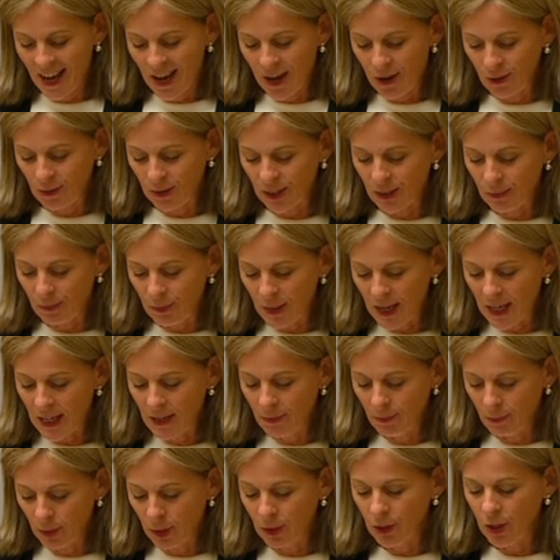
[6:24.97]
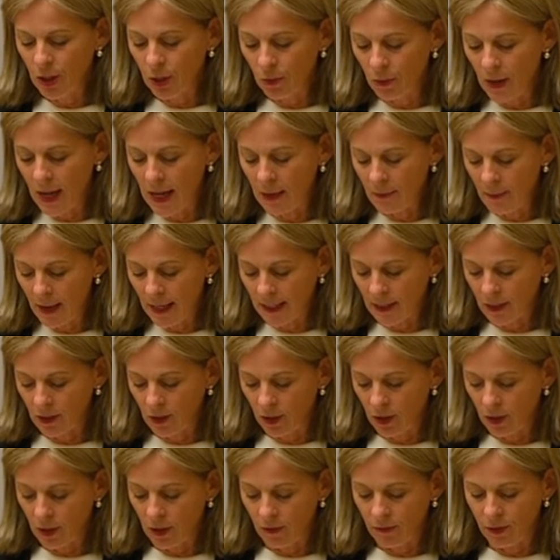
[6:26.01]
who was the big blue koala
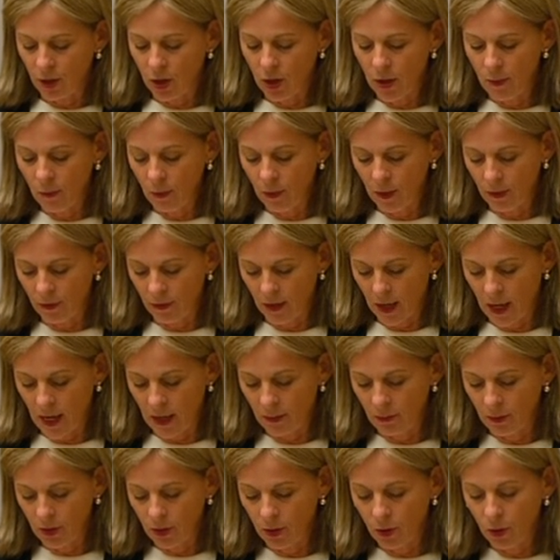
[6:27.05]
mascot of the Commonwealth Games,